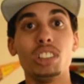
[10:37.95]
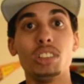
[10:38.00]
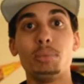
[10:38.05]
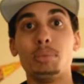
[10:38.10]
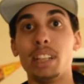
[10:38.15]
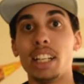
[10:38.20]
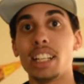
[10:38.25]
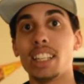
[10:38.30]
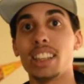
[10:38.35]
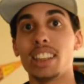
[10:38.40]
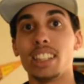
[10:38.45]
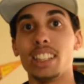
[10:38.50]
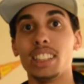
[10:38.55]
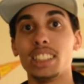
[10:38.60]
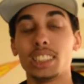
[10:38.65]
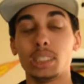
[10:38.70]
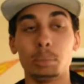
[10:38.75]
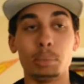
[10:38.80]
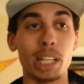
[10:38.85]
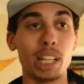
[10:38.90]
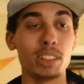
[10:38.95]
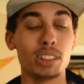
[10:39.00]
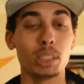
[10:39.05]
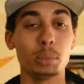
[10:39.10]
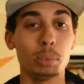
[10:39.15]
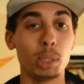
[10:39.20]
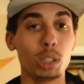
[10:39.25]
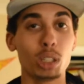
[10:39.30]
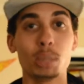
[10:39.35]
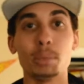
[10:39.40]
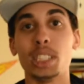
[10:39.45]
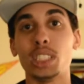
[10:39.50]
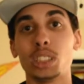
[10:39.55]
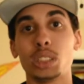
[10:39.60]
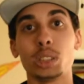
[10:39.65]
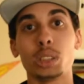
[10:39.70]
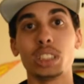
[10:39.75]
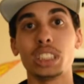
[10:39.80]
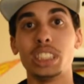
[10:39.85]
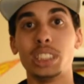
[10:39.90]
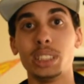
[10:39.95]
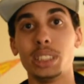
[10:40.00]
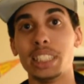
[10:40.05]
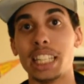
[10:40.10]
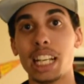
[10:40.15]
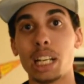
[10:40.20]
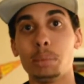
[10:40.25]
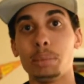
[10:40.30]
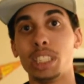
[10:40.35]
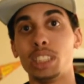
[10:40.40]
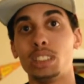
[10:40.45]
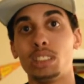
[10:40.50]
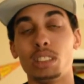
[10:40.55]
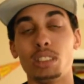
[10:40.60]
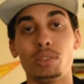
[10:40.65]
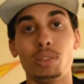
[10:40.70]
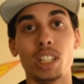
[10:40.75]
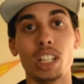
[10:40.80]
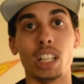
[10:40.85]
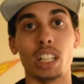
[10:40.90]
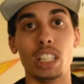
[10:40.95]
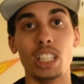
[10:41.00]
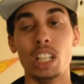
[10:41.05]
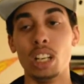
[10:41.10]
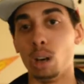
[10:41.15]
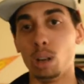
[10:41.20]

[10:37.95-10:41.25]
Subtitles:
of my thoughts about the Pokemon Sword and Shield anime so far.